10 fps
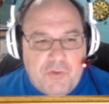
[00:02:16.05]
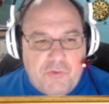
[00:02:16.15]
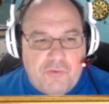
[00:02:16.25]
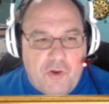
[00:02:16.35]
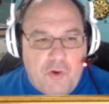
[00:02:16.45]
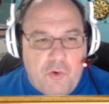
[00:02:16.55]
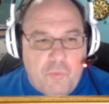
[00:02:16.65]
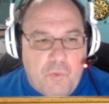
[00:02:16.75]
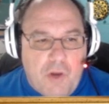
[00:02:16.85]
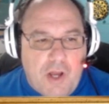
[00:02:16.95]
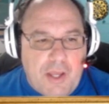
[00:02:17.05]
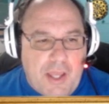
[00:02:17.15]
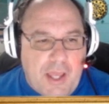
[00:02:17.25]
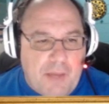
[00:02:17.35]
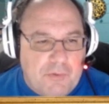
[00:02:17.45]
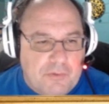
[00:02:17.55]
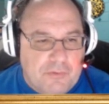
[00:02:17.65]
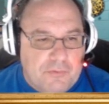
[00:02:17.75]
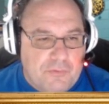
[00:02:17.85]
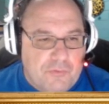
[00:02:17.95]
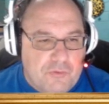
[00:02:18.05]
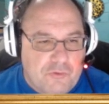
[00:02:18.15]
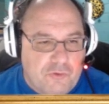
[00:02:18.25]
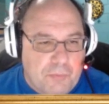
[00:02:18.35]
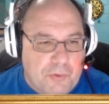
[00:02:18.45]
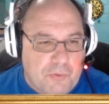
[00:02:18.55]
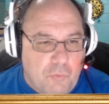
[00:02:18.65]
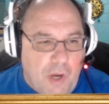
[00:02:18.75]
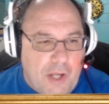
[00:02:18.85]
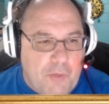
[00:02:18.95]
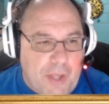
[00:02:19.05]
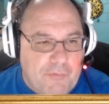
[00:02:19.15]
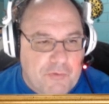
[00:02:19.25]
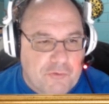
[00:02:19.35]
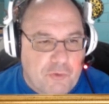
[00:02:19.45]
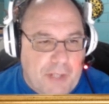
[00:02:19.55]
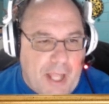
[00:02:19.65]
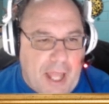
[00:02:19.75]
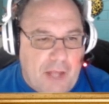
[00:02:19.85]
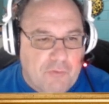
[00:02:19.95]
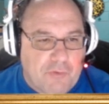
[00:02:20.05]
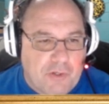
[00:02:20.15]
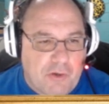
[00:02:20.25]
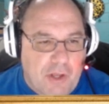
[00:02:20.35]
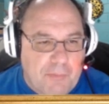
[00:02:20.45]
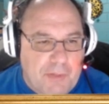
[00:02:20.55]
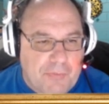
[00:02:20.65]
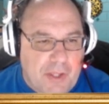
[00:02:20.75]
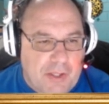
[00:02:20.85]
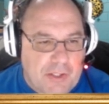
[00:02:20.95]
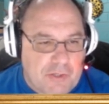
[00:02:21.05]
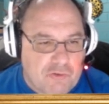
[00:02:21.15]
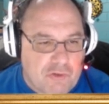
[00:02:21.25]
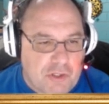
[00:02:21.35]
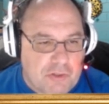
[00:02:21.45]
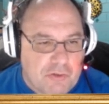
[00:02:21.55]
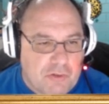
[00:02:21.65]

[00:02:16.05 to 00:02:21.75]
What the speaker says: So why do we have a stupid ad over here? How about that? Can I shut it?